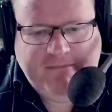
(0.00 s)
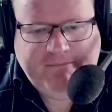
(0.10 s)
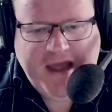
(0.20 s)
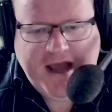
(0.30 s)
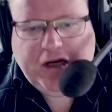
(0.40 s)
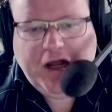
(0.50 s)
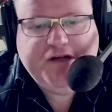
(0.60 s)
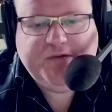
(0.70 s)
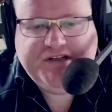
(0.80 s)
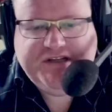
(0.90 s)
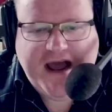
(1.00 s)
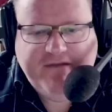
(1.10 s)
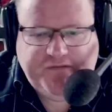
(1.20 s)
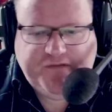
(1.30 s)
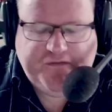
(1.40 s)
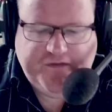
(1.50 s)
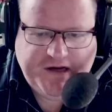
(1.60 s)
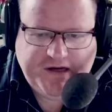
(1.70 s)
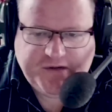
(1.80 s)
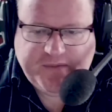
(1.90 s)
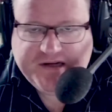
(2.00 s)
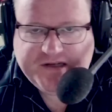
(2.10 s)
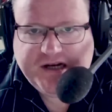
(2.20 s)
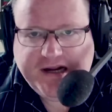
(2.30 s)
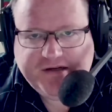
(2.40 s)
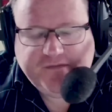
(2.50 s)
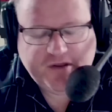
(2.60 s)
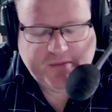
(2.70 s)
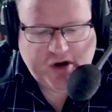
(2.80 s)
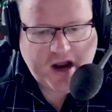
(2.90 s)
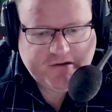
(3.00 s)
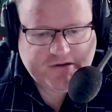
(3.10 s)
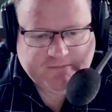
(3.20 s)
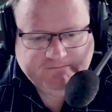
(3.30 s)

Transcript: How close was David Fifita to being selected for the Maroons?